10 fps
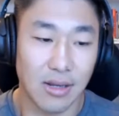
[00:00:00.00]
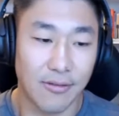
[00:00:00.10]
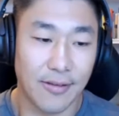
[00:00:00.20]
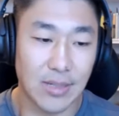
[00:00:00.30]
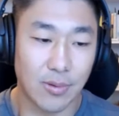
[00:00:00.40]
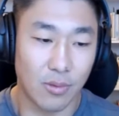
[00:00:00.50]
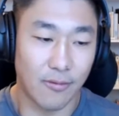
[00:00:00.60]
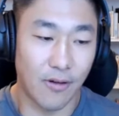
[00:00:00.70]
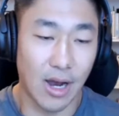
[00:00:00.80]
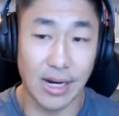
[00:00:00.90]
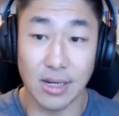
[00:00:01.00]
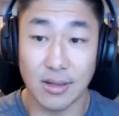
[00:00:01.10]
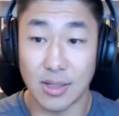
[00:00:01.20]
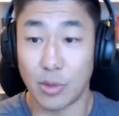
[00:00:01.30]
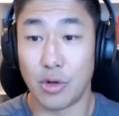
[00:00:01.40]
of Facebook finding
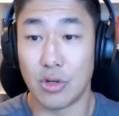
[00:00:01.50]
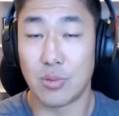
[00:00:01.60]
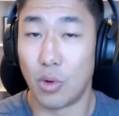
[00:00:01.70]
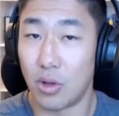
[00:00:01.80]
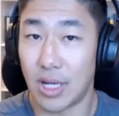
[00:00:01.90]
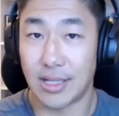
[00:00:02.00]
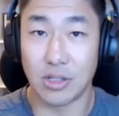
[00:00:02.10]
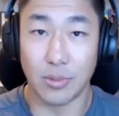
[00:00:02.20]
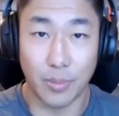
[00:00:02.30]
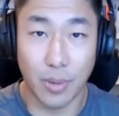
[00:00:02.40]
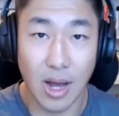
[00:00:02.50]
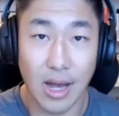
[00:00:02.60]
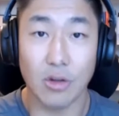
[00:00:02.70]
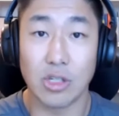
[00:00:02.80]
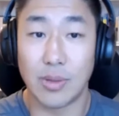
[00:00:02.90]
someone who's more likely to
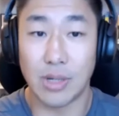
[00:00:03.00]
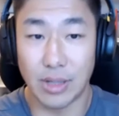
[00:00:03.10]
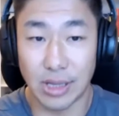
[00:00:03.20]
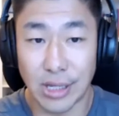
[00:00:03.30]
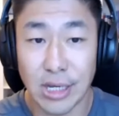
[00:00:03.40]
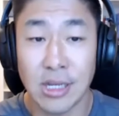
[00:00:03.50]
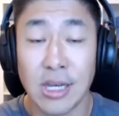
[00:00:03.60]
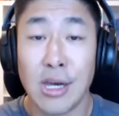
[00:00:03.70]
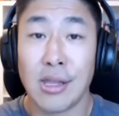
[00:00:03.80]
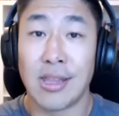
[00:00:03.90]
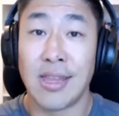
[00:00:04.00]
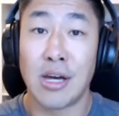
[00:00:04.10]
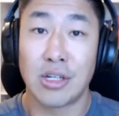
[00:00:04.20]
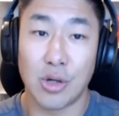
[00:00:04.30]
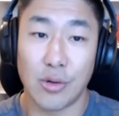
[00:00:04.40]
buy or to become a lead, they're
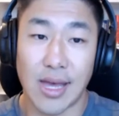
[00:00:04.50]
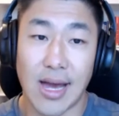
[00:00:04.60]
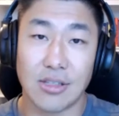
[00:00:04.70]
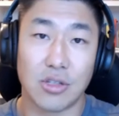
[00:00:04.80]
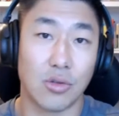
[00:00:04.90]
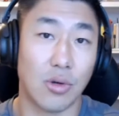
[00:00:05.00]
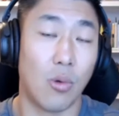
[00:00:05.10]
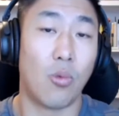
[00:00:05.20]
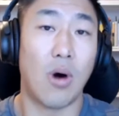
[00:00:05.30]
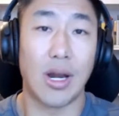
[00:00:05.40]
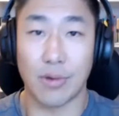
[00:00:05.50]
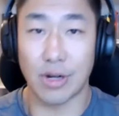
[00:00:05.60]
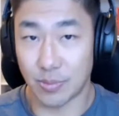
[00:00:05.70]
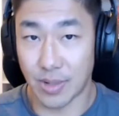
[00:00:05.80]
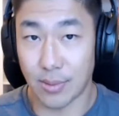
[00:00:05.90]
now showing the ads to a wider
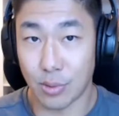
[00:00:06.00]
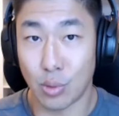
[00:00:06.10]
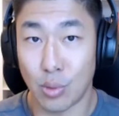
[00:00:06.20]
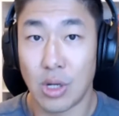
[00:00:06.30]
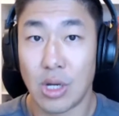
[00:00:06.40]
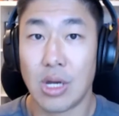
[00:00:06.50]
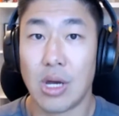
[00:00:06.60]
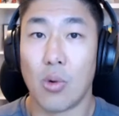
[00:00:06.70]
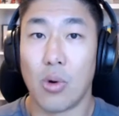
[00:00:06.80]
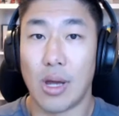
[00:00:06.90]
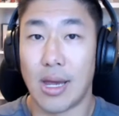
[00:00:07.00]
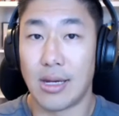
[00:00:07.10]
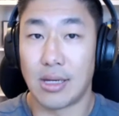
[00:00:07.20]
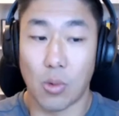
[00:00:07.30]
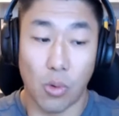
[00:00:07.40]
range of people.
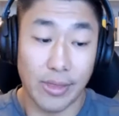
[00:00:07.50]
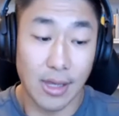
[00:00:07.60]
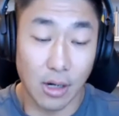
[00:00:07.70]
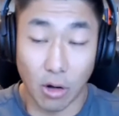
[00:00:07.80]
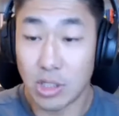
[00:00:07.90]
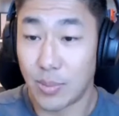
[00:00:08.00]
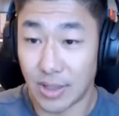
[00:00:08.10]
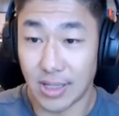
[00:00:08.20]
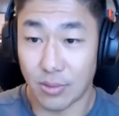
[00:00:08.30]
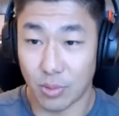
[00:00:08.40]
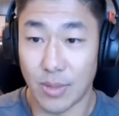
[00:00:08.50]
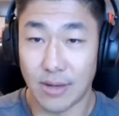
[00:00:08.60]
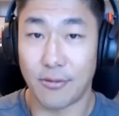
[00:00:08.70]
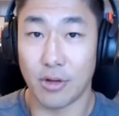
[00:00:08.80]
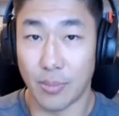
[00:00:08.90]
And what that ultimately would
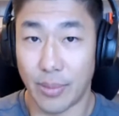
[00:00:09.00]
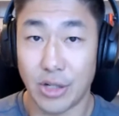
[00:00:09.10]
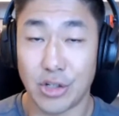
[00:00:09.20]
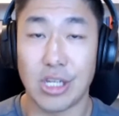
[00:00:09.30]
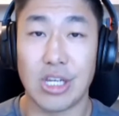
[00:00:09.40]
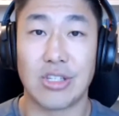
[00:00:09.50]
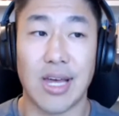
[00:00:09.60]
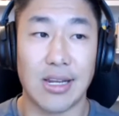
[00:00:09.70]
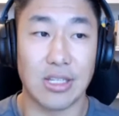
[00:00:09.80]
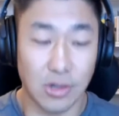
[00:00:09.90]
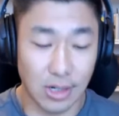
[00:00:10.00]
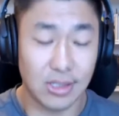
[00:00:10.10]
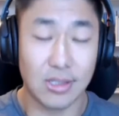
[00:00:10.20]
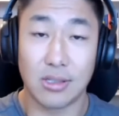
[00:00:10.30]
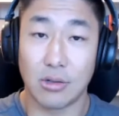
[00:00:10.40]
mean for your budget is that it's going
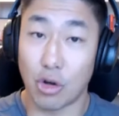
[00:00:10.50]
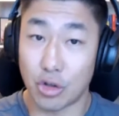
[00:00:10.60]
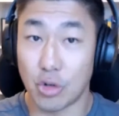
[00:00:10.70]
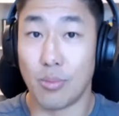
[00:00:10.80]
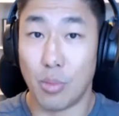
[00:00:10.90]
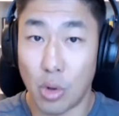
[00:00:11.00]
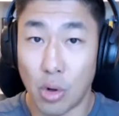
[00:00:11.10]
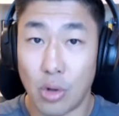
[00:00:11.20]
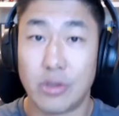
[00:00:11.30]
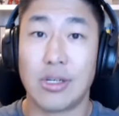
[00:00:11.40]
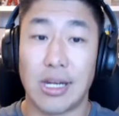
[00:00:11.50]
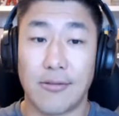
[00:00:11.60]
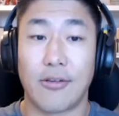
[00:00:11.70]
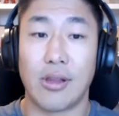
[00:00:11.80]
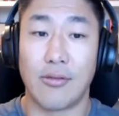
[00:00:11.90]
to cost you more to get in
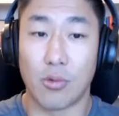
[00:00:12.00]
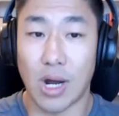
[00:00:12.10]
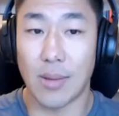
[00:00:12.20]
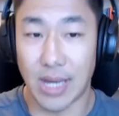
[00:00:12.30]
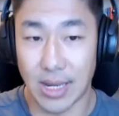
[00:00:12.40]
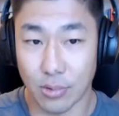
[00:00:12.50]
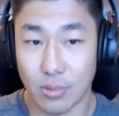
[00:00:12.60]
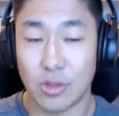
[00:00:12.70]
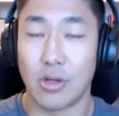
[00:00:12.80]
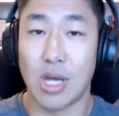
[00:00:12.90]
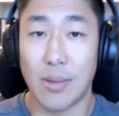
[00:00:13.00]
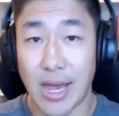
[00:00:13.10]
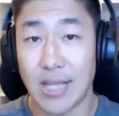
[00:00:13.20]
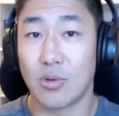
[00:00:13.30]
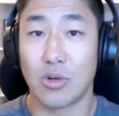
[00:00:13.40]
front of the right people. So your
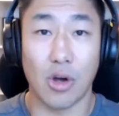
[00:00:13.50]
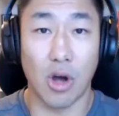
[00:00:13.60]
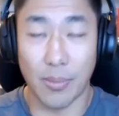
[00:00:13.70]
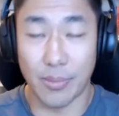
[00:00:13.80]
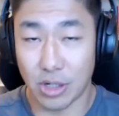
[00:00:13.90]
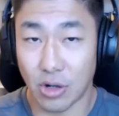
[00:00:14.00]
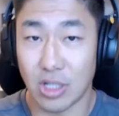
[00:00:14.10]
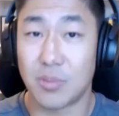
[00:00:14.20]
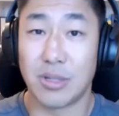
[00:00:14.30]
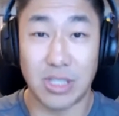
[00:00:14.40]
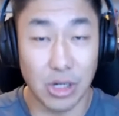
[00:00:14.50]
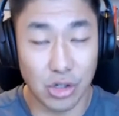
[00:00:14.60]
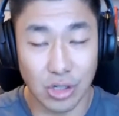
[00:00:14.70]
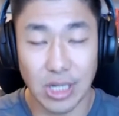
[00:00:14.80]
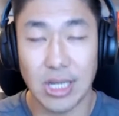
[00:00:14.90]
campaigns will go up in cost
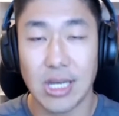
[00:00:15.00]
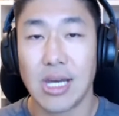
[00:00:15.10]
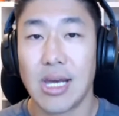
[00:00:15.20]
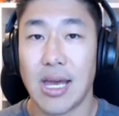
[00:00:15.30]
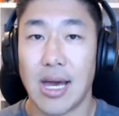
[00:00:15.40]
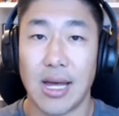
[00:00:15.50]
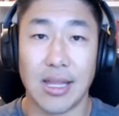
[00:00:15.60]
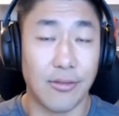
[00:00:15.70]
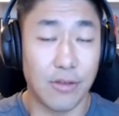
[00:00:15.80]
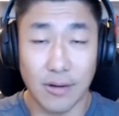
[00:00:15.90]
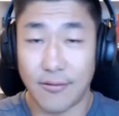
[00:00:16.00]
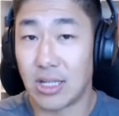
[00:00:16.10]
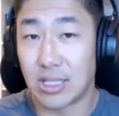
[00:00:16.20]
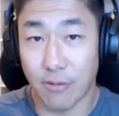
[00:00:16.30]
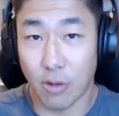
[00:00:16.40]
potentially, and you've got to
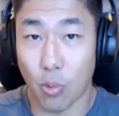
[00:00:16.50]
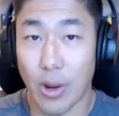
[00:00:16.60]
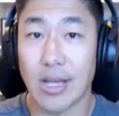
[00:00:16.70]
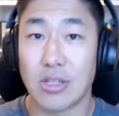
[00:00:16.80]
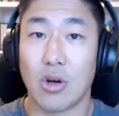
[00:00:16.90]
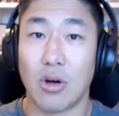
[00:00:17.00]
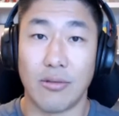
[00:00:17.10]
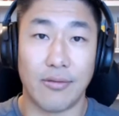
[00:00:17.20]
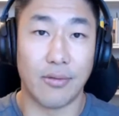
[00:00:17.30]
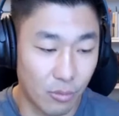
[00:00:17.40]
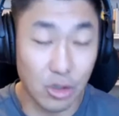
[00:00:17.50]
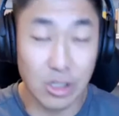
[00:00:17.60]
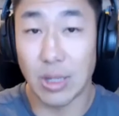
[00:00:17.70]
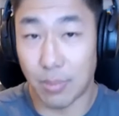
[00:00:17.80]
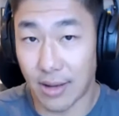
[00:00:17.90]
find different ways of
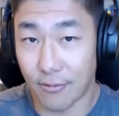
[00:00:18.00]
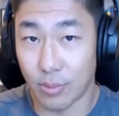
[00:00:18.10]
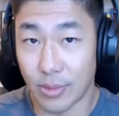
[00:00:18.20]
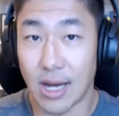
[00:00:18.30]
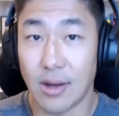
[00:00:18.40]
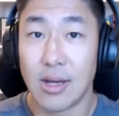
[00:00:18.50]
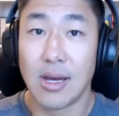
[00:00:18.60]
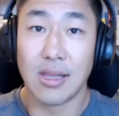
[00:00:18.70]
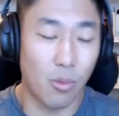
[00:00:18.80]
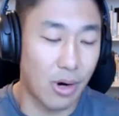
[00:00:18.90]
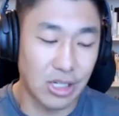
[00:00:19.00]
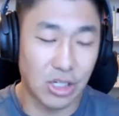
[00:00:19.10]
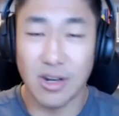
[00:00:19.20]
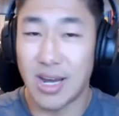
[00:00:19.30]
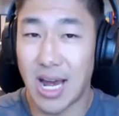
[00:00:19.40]
using the platform now, whereas you
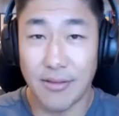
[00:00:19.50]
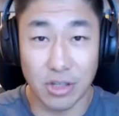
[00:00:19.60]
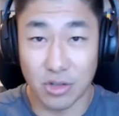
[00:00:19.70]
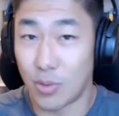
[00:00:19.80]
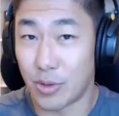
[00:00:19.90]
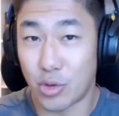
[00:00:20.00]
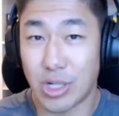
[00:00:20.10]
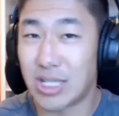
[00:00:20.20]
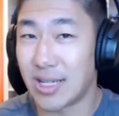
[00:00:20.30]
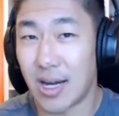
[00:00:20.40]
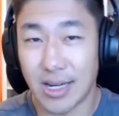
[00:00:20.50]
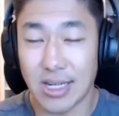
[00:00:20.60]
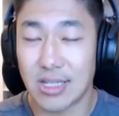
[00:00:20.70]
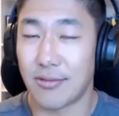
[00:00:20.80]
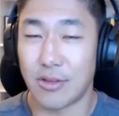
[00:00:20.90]
don't have this super tricky targeting
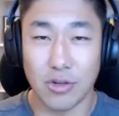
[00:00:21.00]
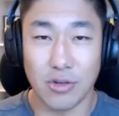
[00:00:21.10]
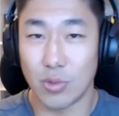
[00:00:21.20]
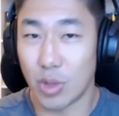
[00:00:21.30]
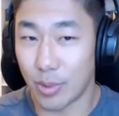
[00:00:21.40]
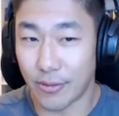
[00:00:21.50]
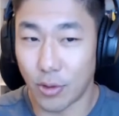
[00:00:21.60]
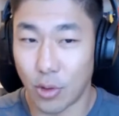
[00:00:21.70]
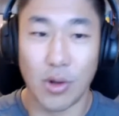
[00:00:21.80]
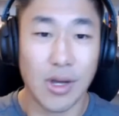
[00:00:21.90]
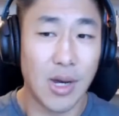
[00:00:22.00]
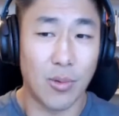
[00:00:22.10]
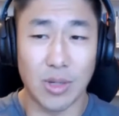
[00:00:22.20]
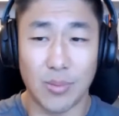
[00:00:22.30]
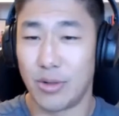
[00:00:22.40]
stuff that used to work before,
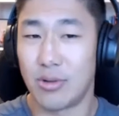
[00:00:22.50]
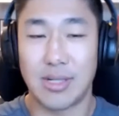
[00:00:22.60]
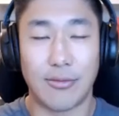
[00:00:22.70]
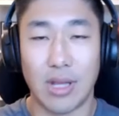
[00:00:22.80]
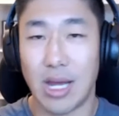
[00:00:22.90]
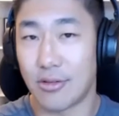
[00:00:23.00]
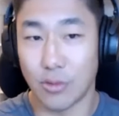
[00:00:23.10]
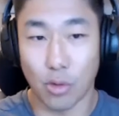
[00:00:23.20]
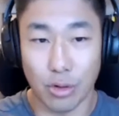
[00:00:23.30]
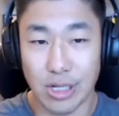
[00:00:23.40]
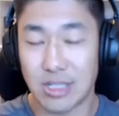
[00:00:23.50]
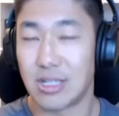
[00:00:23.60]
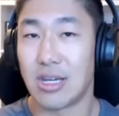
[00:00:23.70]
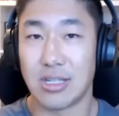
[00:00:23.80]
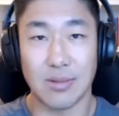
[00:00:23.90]
where you built several layers of
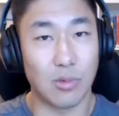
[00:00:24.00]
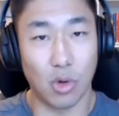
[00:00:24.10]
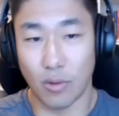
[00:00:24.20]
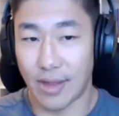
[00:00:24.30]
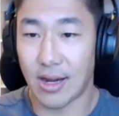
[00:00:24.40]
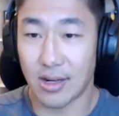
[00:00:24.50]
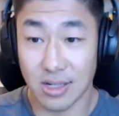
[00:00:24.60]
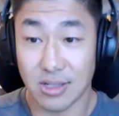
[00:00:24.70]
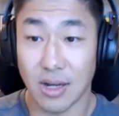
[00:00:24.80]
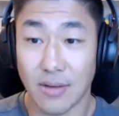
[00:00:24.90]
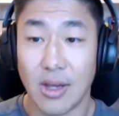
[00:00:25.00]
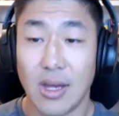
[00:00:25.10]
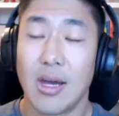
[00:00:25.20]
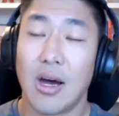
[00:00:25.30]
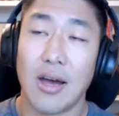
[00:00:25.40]
audiences and all of that kind of stuff.
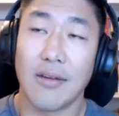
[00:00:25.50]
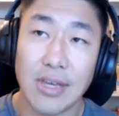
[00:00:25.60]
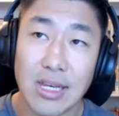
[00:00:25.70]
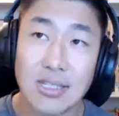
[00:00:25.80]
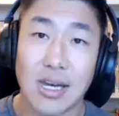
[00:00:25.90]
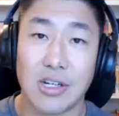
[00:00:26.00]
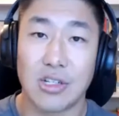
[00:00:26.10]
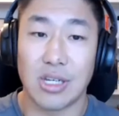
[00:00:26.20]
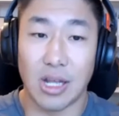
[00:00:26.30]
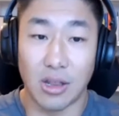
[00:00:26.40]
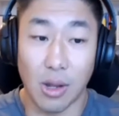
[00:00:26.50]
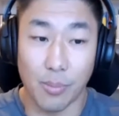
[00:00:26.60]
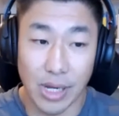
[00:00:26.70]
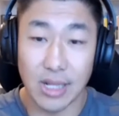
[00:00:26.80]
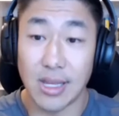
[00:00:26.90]
I think it's actually a lot
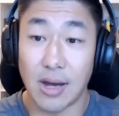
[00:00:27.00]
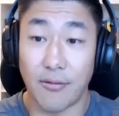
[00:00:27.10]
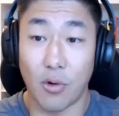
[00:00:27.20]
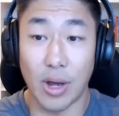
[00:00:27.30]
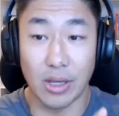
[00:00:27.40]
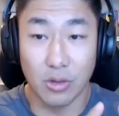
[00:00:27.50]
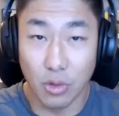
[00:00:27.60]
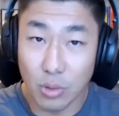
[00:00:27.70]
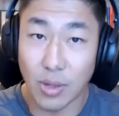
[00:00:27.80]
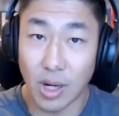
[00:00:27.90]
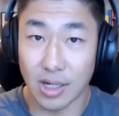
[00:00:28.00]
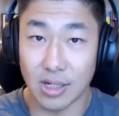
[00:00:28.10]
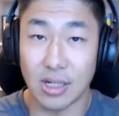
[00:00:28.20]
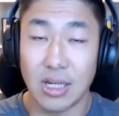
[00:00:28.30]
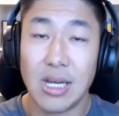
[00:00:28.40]
better now for a good
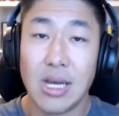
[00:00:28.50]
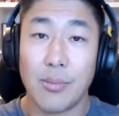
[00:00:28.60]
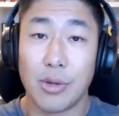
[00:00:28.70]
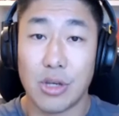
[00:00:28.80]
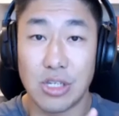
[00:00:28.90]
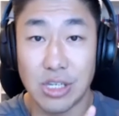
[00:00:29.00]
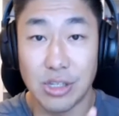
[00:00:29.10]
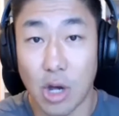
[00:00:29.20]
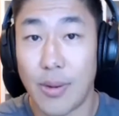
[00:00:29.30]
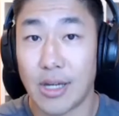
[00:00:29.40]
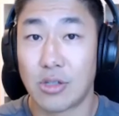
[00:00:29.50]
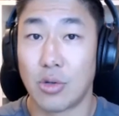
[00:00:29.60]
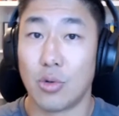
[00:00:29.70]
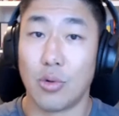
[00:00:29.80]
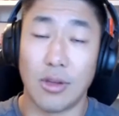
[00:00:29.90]
marketer, because you can go back
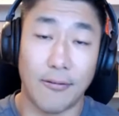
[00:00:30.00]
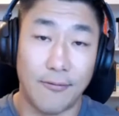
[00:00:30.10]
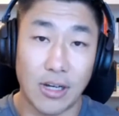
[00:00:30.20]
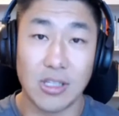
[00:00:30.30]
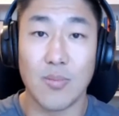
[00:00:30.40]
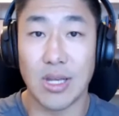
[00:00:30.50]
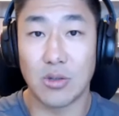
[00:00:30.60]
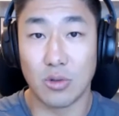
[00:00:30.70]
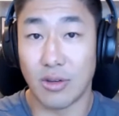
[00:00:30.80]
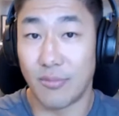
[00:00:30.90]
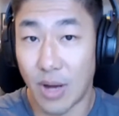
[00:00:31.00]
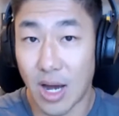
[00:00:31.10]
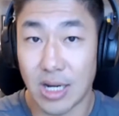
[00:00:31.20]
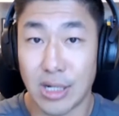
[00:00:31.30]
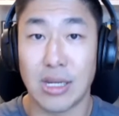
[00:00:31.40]
to the fundamentals of
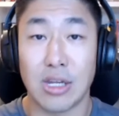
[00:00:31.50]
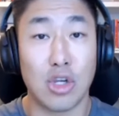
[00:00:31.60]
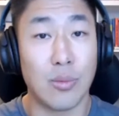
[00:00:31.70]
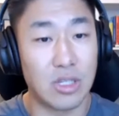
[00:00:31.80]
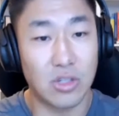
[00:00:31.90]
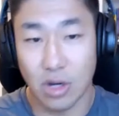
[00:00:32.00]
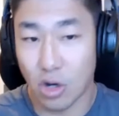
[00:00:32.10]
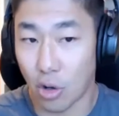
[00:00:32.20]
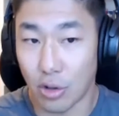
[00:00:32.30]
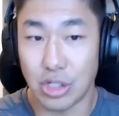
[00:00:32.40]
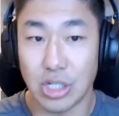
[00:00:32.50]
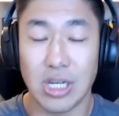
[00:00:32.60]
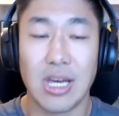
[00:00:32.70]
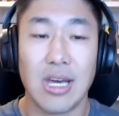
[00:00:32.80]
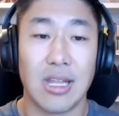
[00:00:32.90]
marketing and human psychology
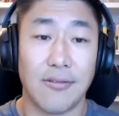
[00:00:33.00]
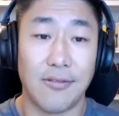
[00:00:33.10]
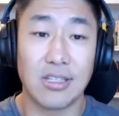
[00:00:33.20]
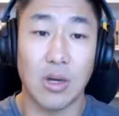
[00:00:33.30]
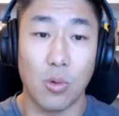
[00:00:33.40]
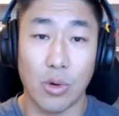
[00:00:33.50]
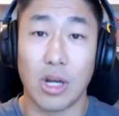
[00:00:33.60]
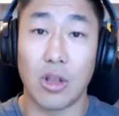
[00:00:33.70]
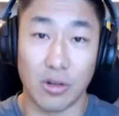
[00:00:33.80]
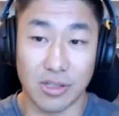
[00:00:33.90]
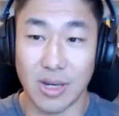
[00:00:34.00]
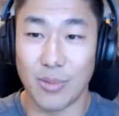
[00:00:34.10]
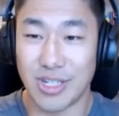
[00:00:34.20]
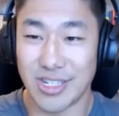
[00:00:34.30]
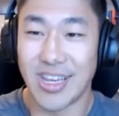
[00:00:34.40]
and the things that work long-term,
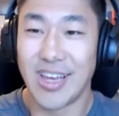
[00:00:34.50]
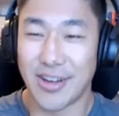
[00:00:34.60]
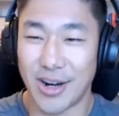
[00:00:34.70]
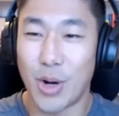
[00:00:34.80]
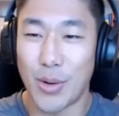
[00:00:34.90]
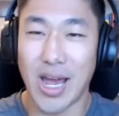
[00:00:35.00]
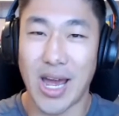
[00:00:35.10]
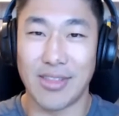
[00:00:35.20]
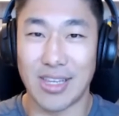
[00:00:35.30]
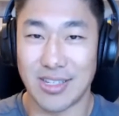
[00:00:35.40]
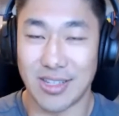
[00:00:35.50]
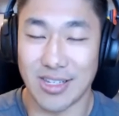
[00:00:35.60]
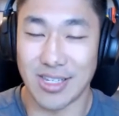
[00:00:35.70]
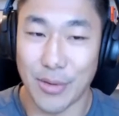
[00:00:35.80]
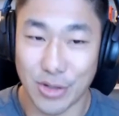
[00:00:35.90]
which is kind of why we're having
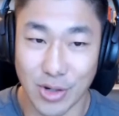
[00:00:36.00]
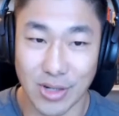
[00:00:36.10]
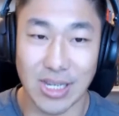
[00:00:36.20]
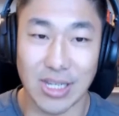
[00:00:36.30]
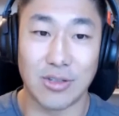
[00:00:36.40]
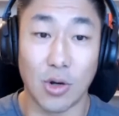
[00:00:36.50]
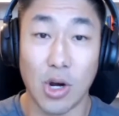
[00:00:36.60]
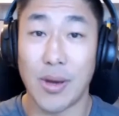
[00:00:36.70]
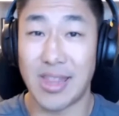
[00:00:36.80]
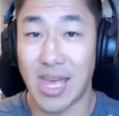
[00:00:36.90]
this episode here, to talk about the